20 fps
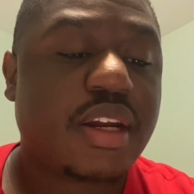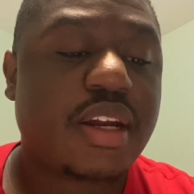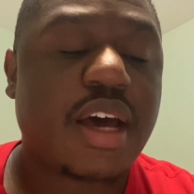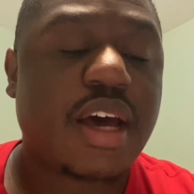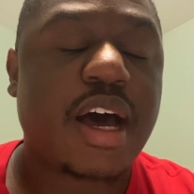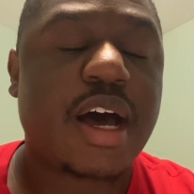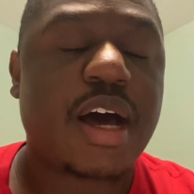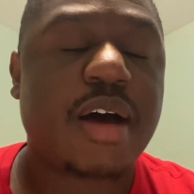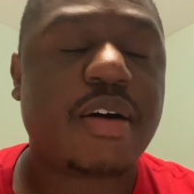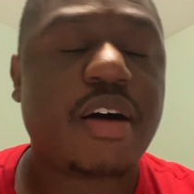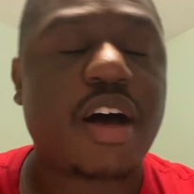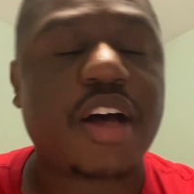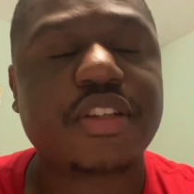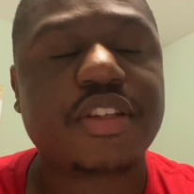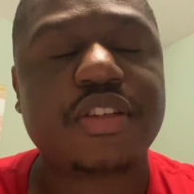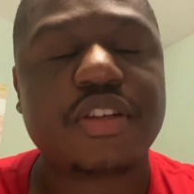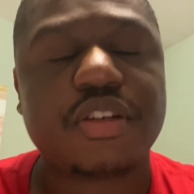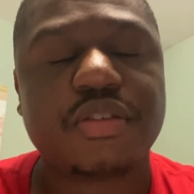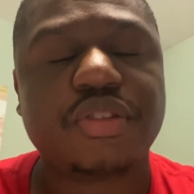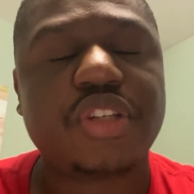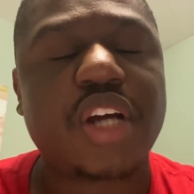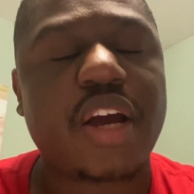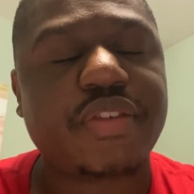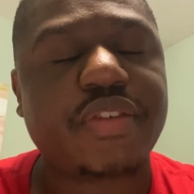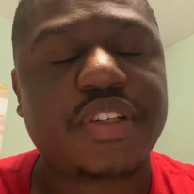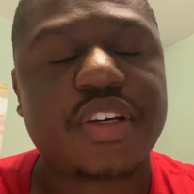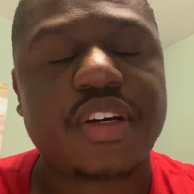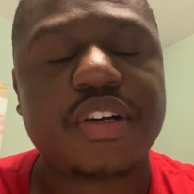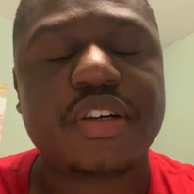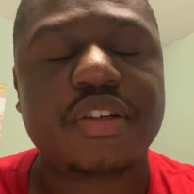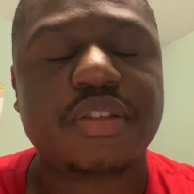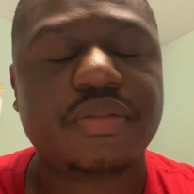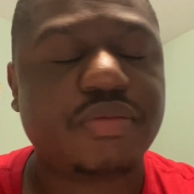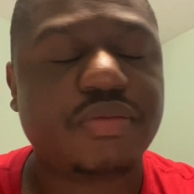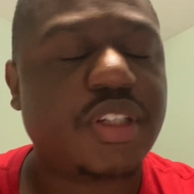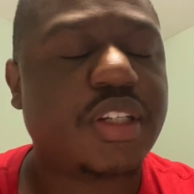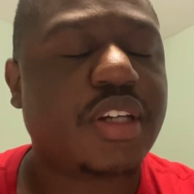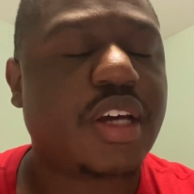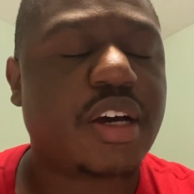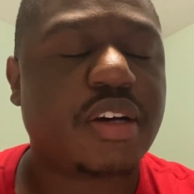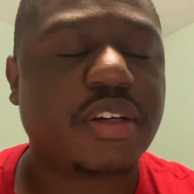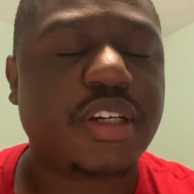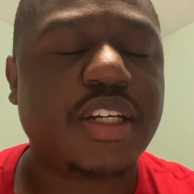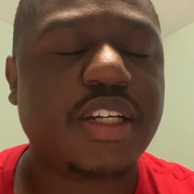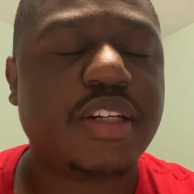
Also, Travis Hunter, he